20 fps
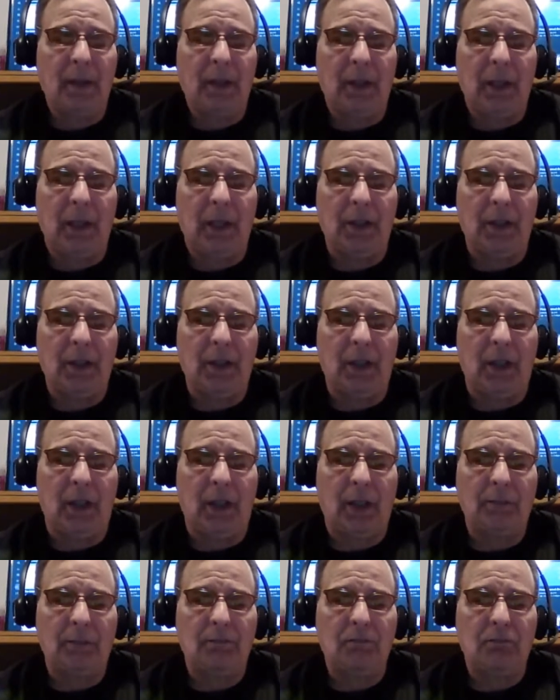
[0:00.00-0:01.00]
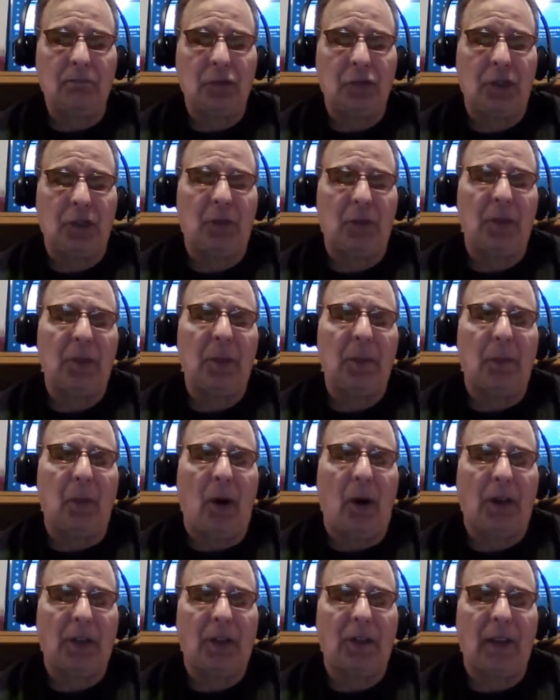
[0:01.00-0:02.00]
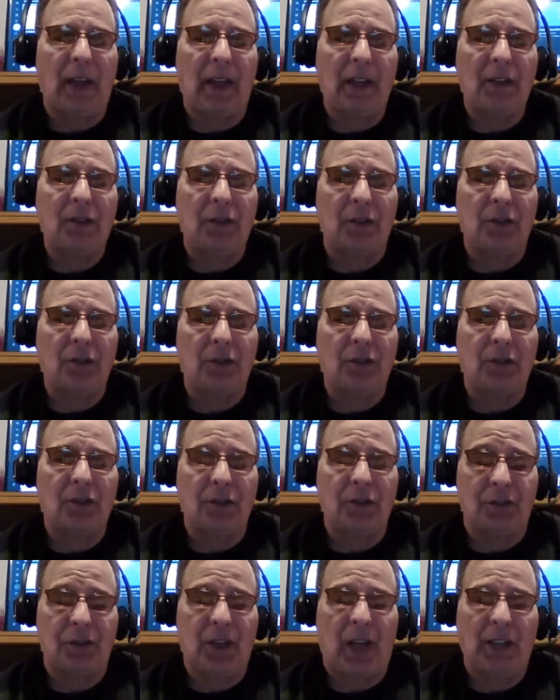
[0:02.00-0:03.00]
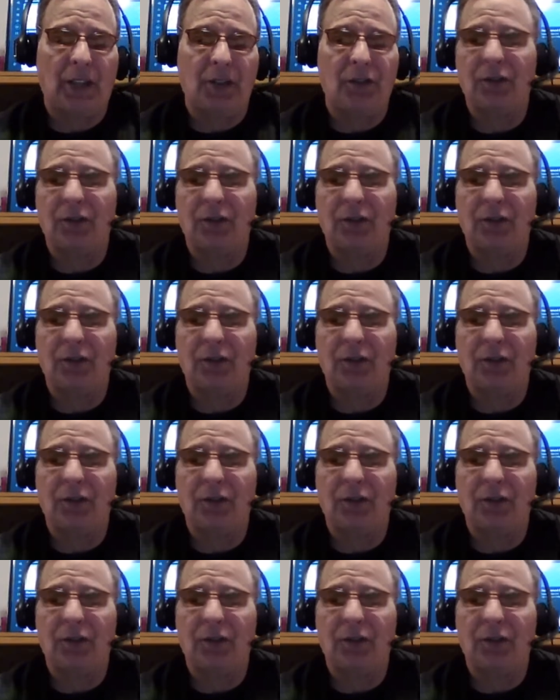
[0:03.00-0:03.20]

And she didn't want to be a part of that. So she decided